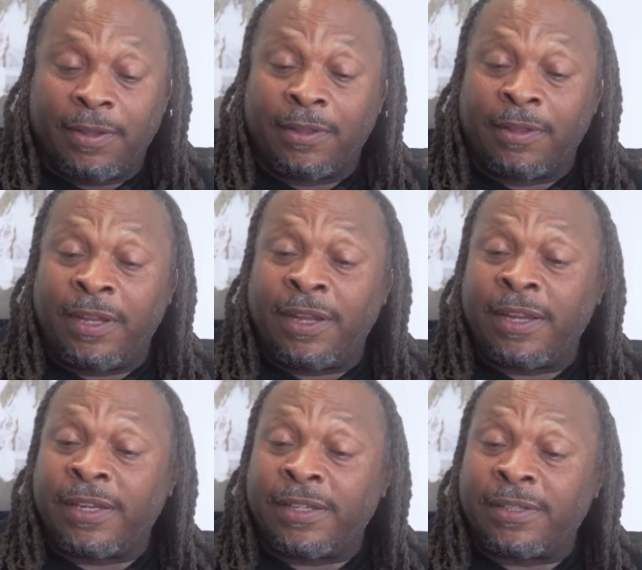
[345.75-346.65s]

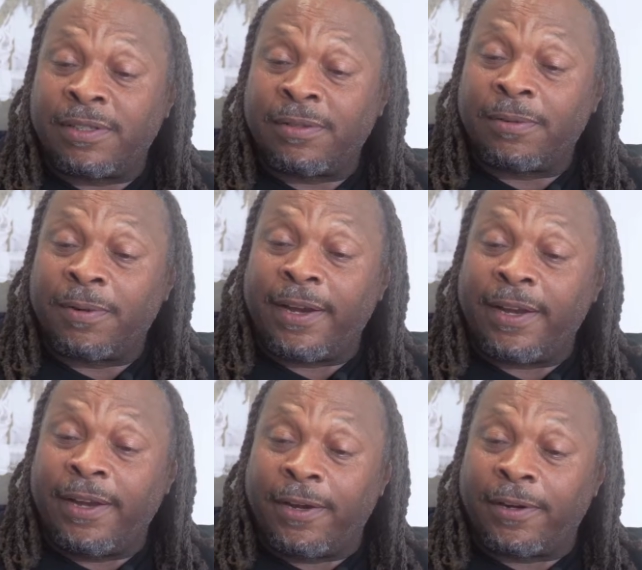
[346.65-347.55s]
These right
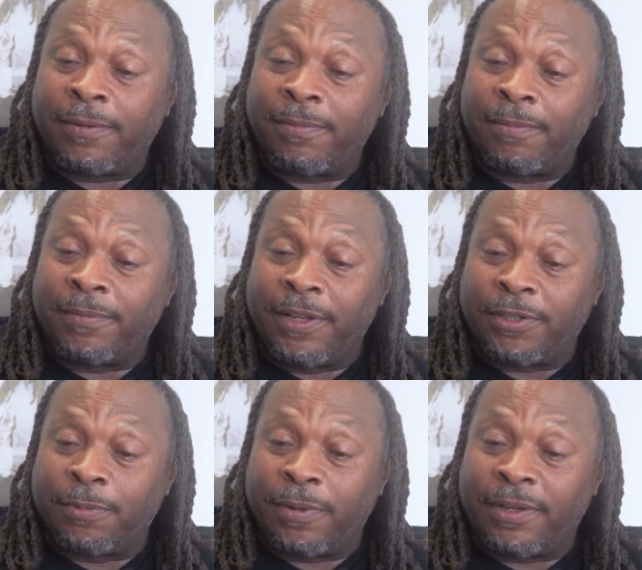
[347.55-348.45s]
here,
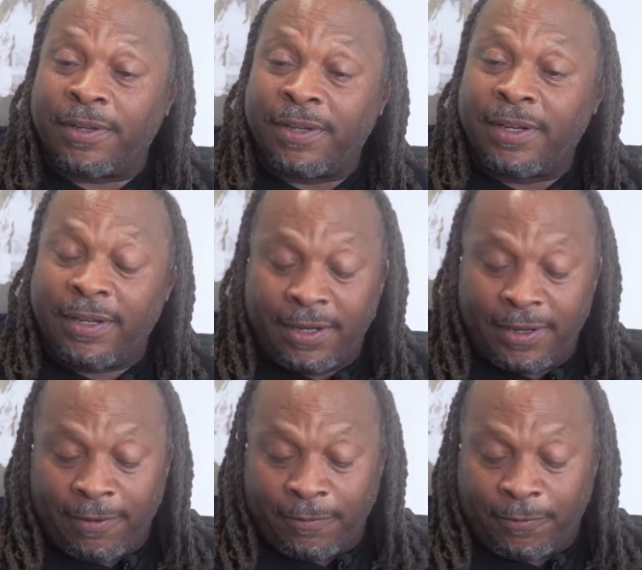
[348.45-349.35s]
this one,
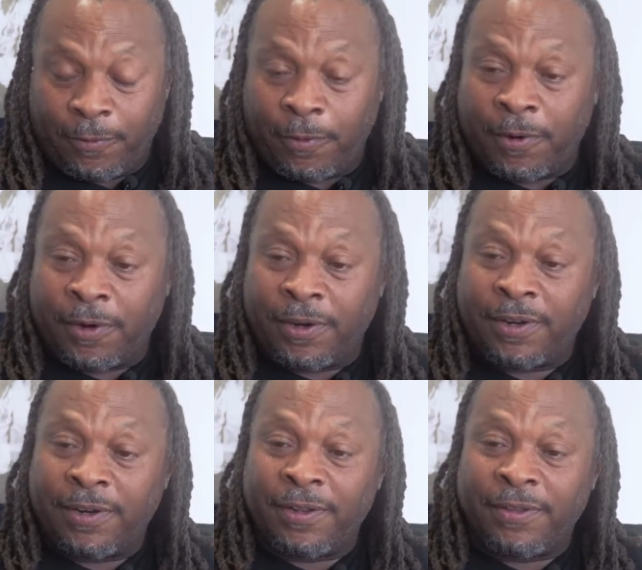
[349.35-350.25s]

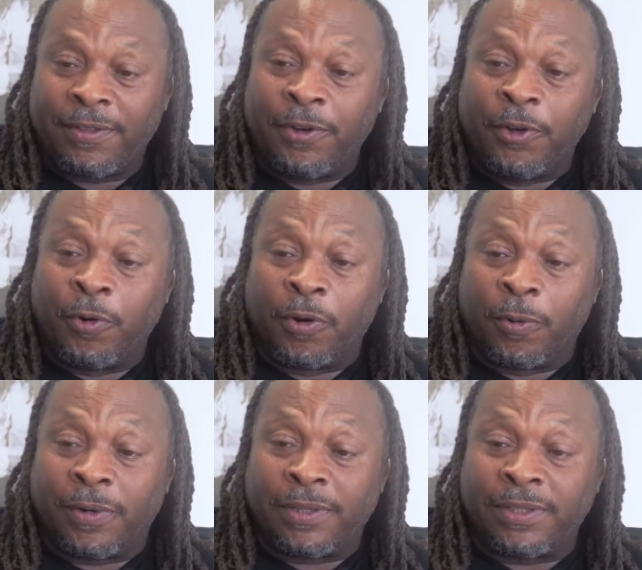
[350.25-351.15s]
for the
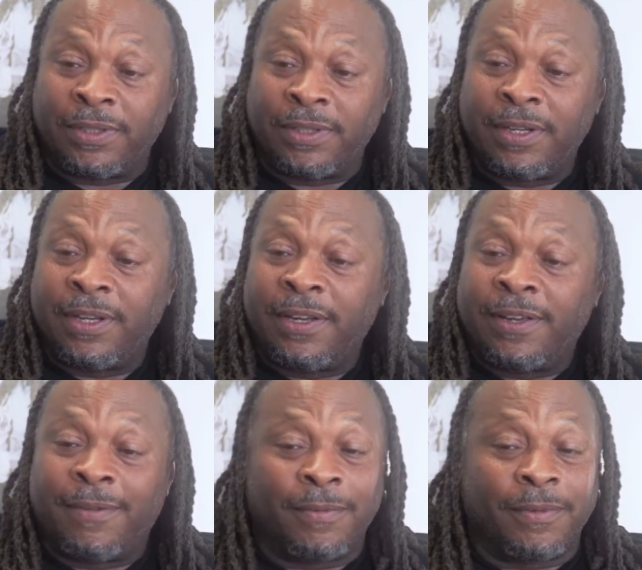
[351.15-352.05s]
newer ones,
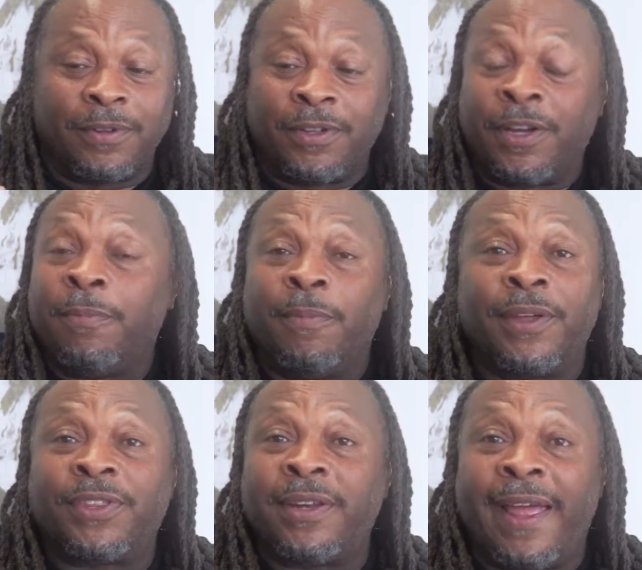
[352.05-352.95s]
good
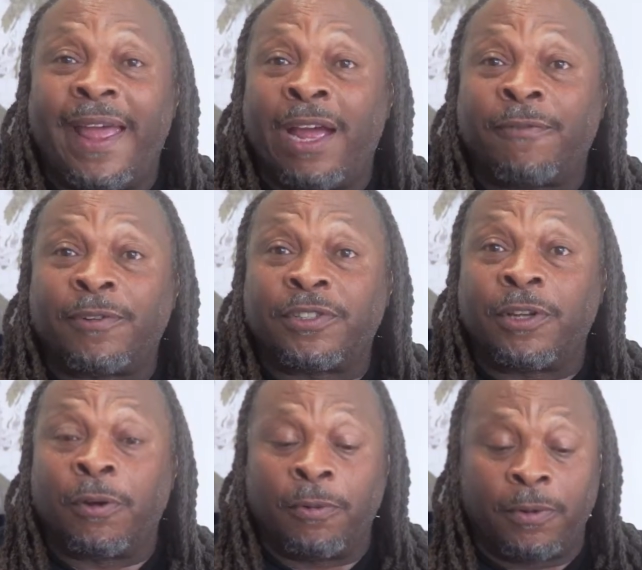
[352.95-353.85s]
month and a half or
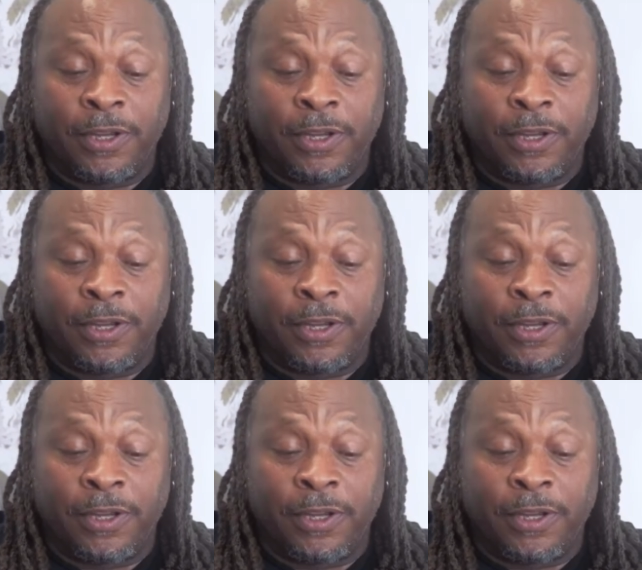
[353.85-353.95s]
so.